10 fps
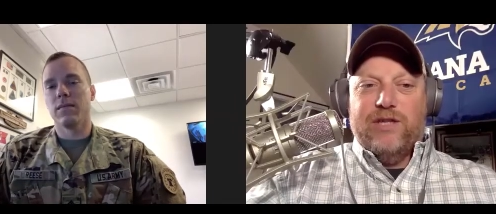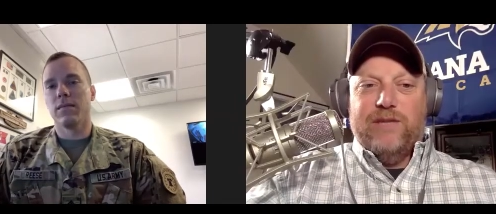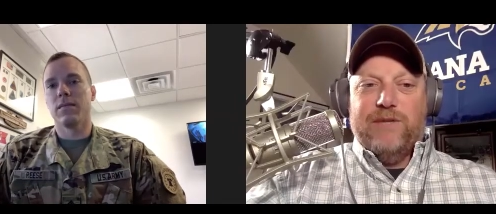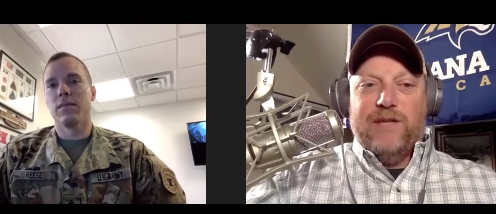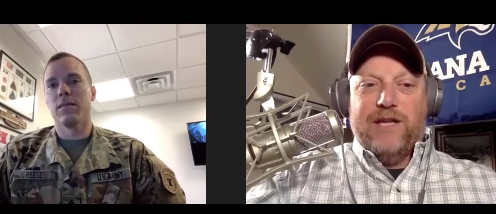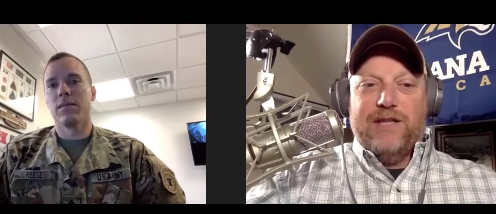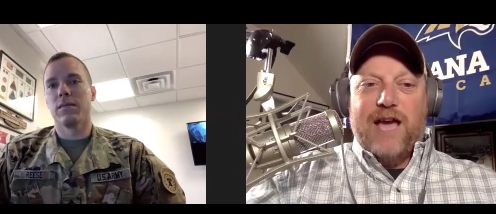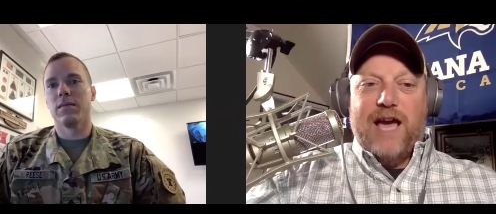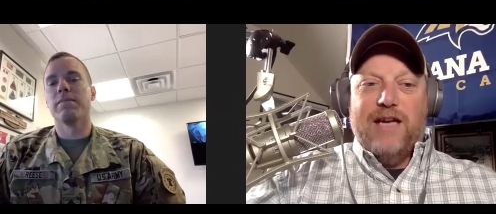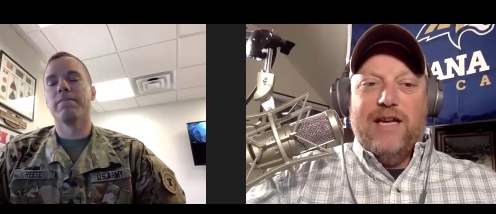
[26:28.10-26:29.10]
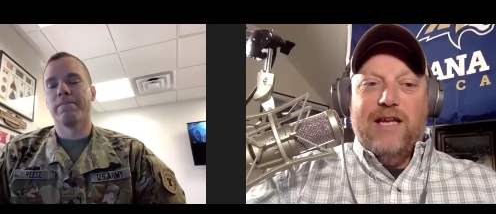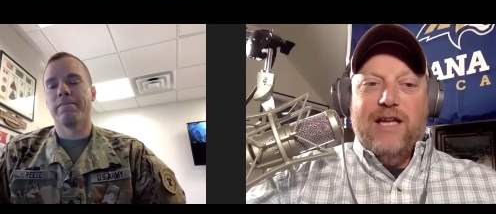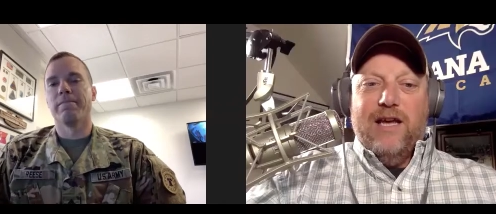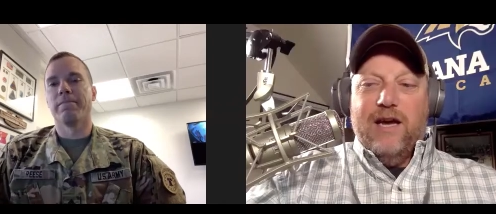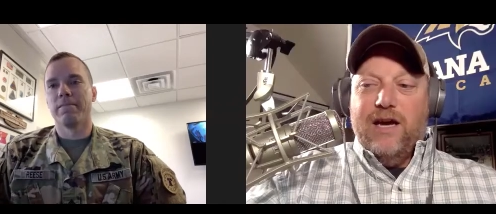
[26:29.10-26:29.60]
Speaker 1: or something like that.
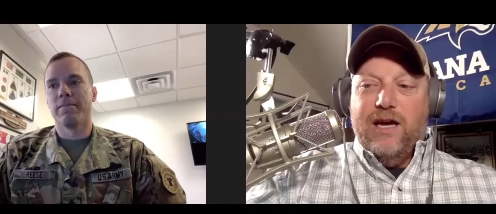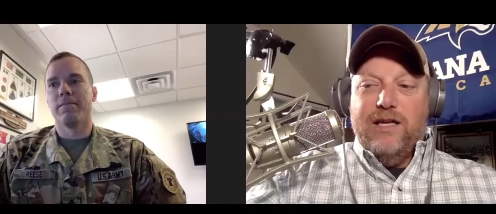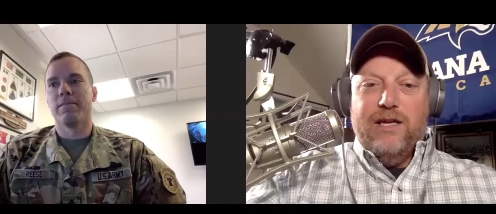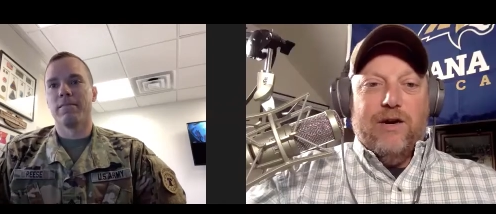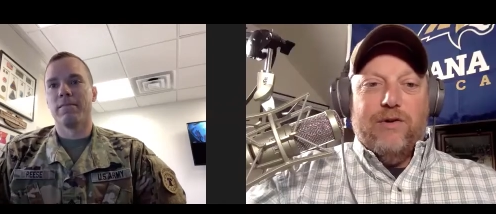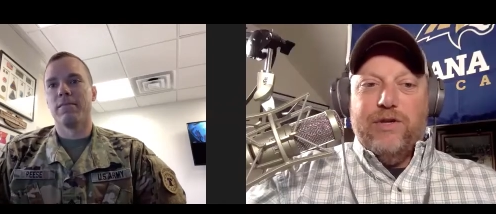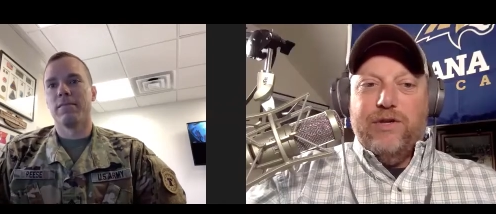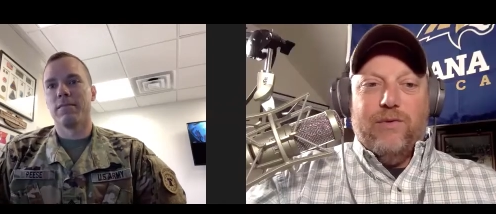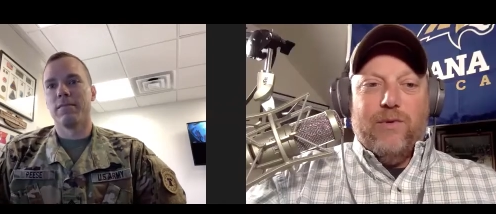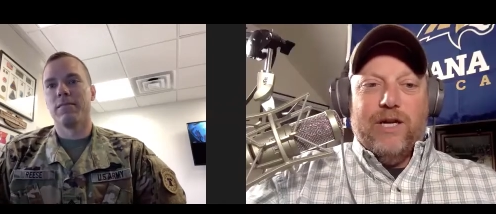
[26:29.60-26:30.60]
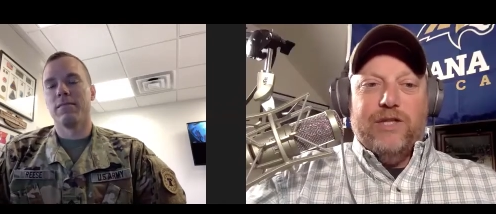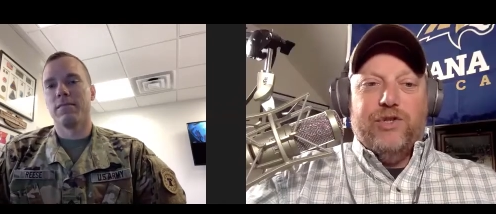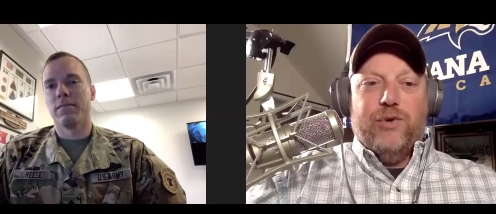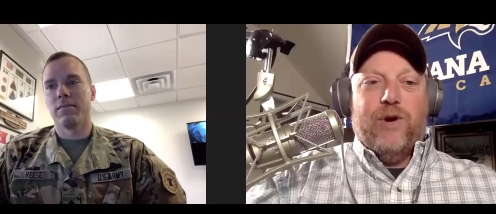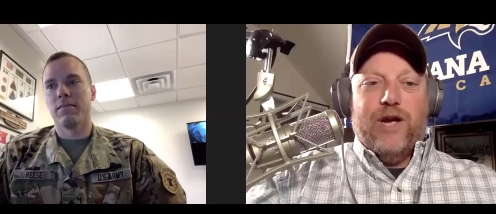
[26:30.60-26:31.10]
Uh, you know, you don't want to
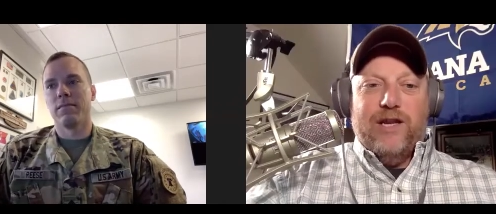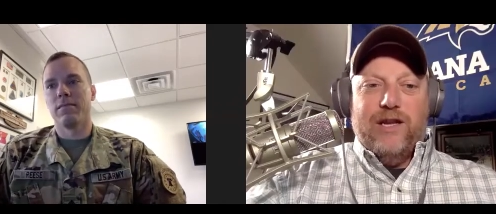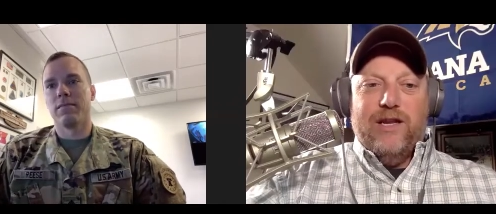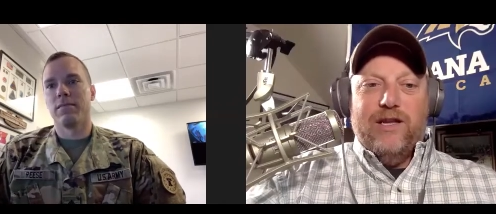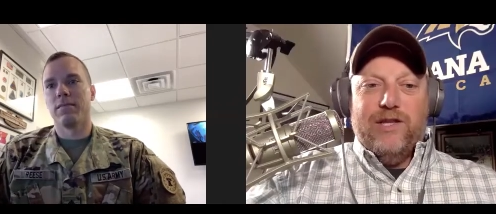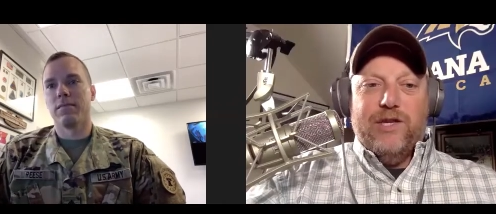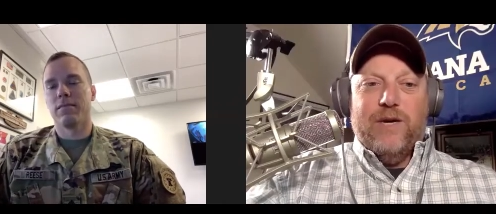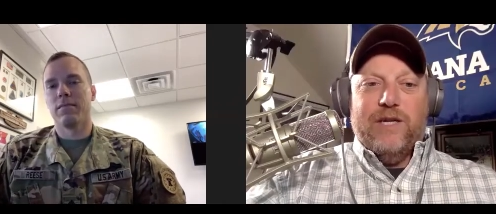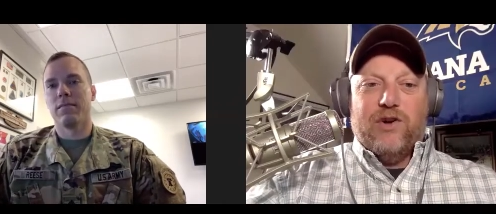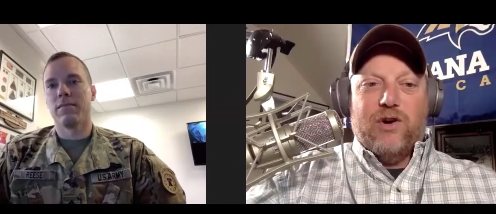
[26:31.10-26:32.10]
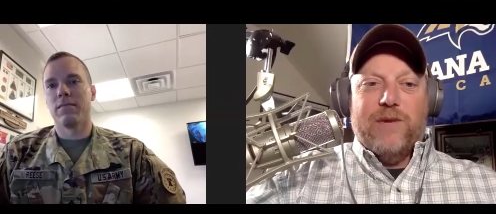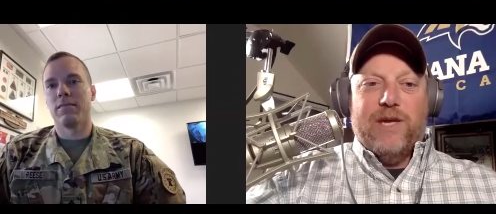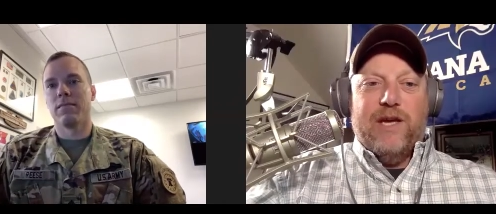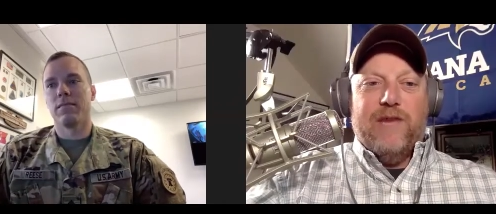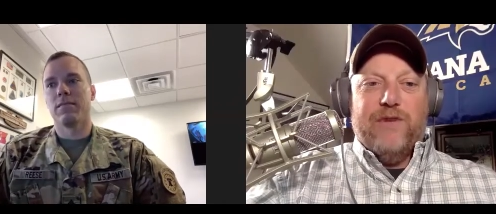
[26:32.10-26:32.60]
join the U.S.
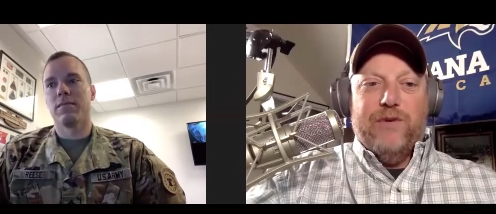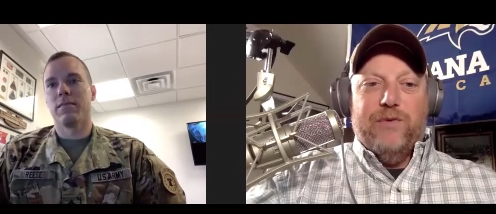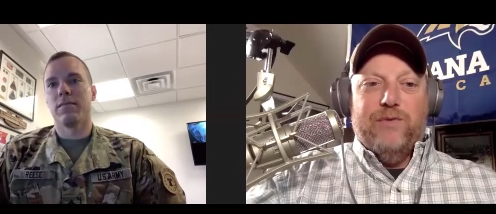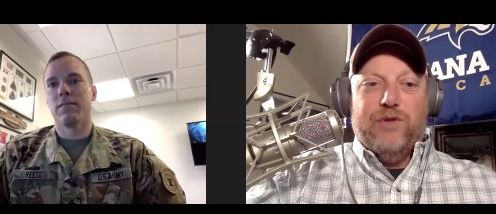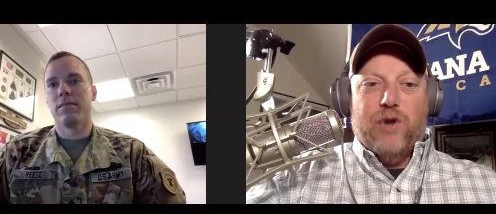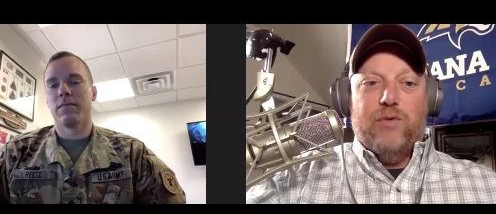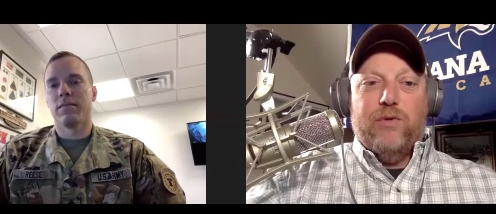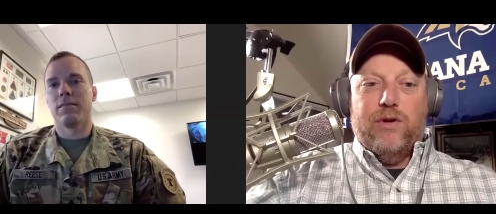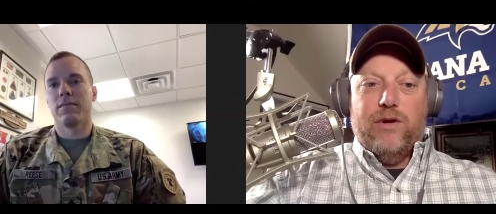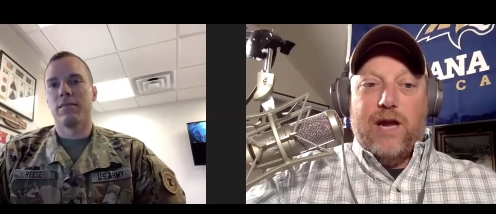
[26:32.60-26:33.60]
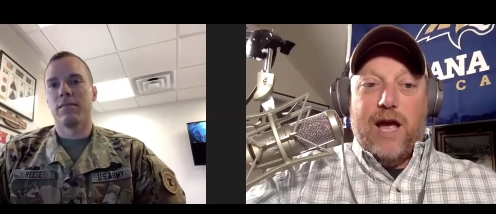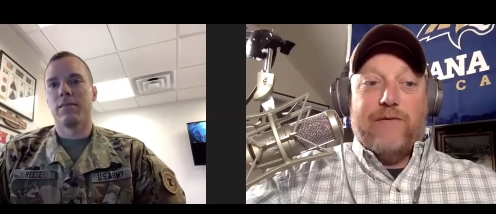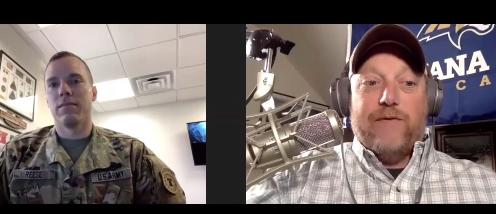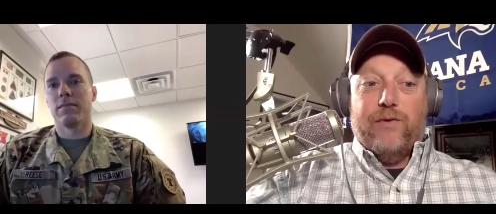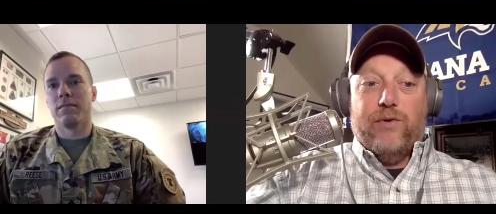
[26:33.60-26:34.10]
Army if you don't
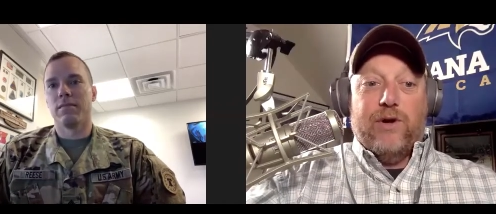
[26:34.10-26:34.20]
have a full